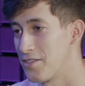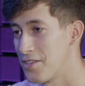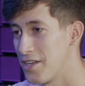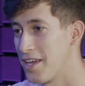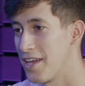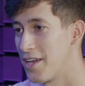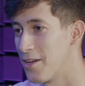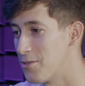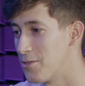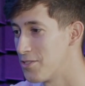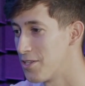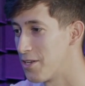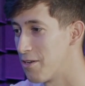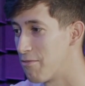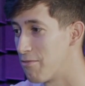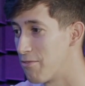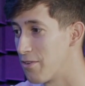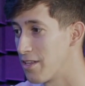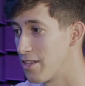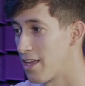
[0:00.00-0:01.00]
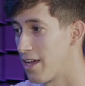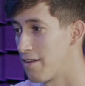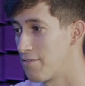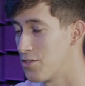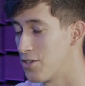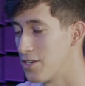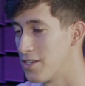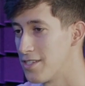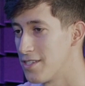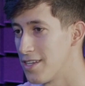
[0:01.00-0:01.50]
Today, I hosted a free live
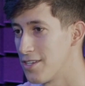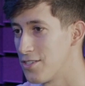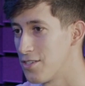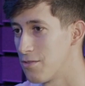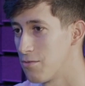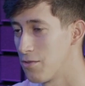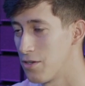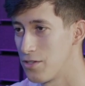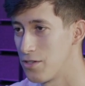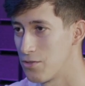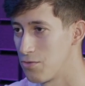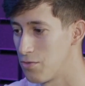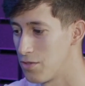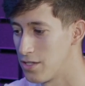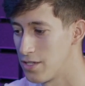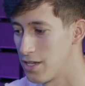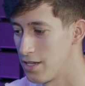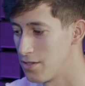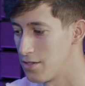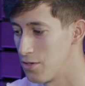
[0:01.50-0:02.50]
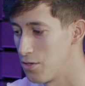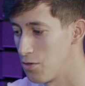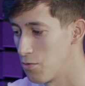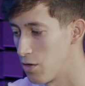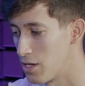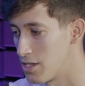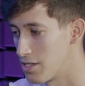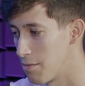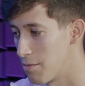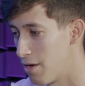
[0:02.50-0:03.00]
trading session, which we tend to do
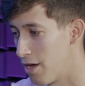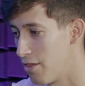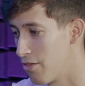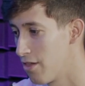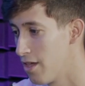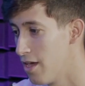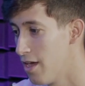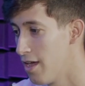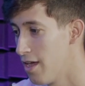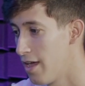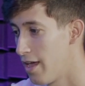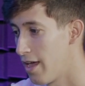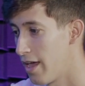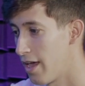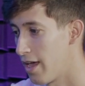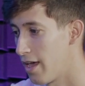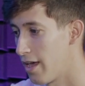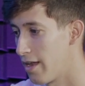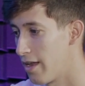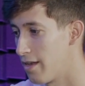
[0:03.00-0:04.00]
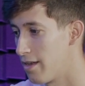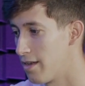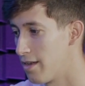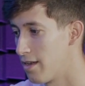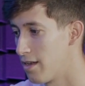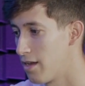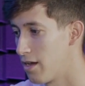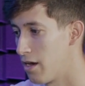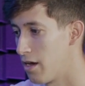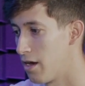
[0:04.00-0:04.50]
once a month, and
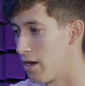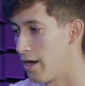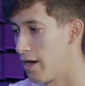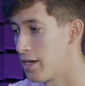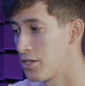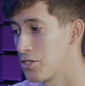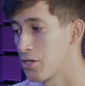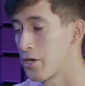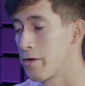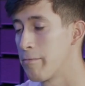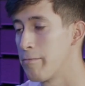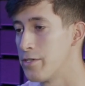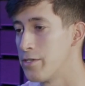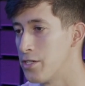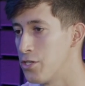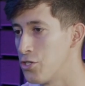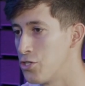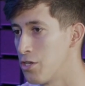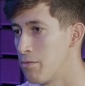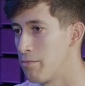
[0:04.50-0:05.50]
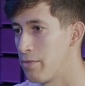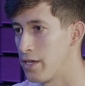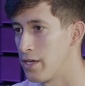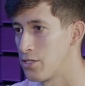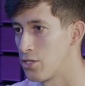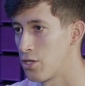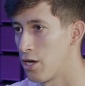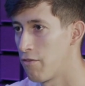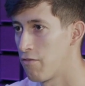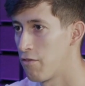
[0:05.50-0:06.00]
uh, I took a position
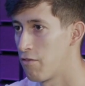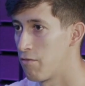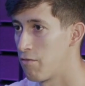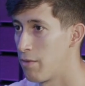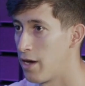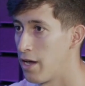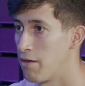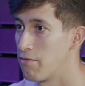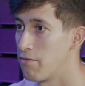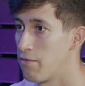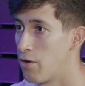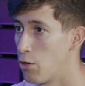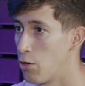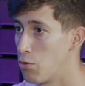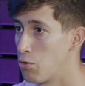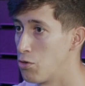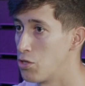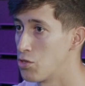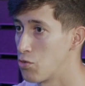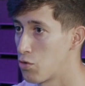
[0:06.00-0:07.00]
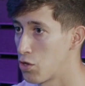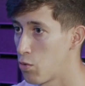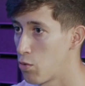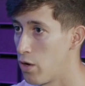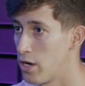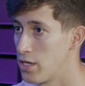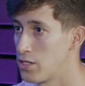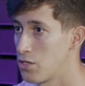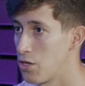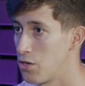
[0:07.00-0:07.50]
based off of my followers'
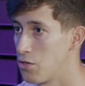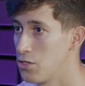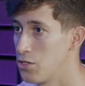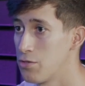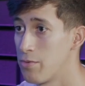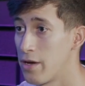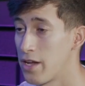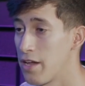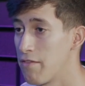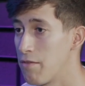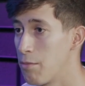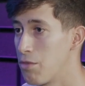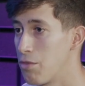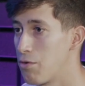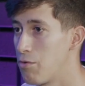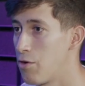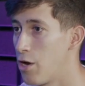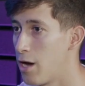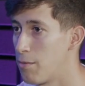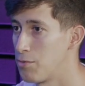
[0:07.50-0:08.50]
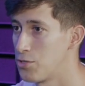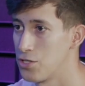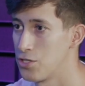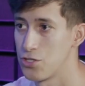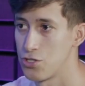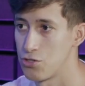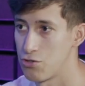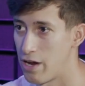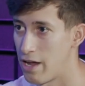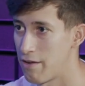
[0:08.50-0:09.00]
request on YouTube. I gave them three
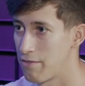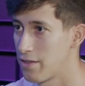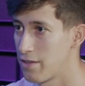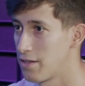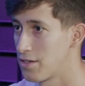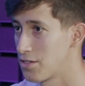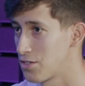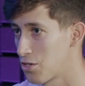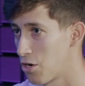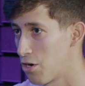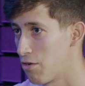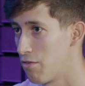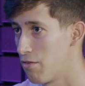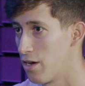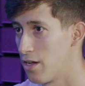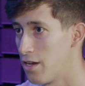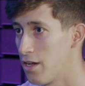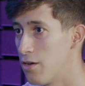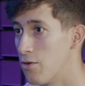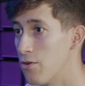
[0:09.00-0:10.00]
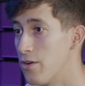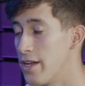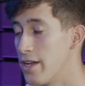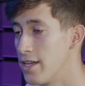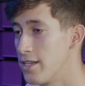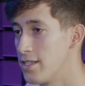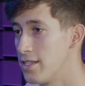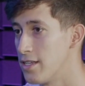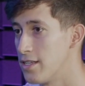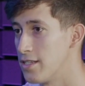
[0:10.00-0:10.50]
options: DraftKings, Carvana, or
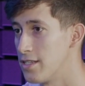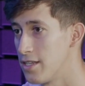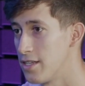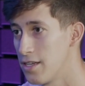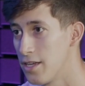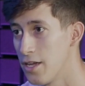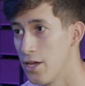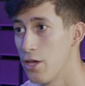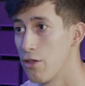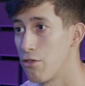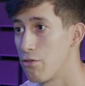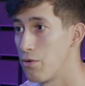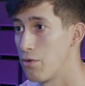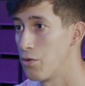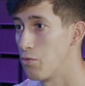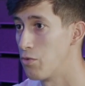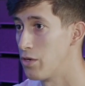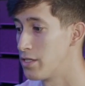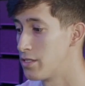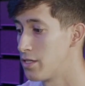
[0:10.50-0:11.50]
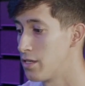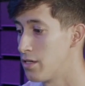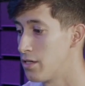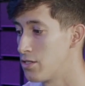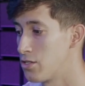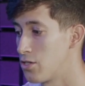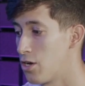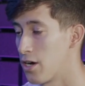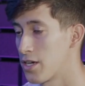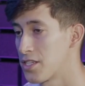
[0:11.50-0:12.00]
AT&T. Three
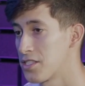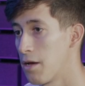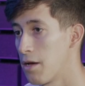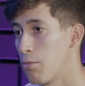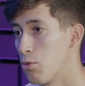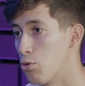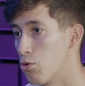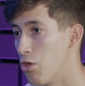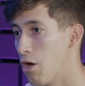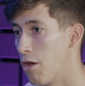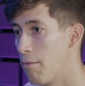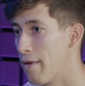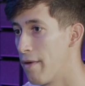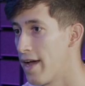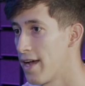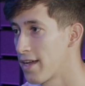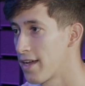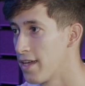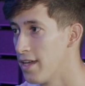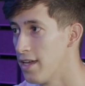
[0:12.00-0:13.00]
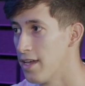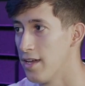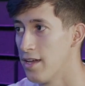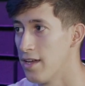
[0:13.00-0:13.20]
recent stocks that pulled on back.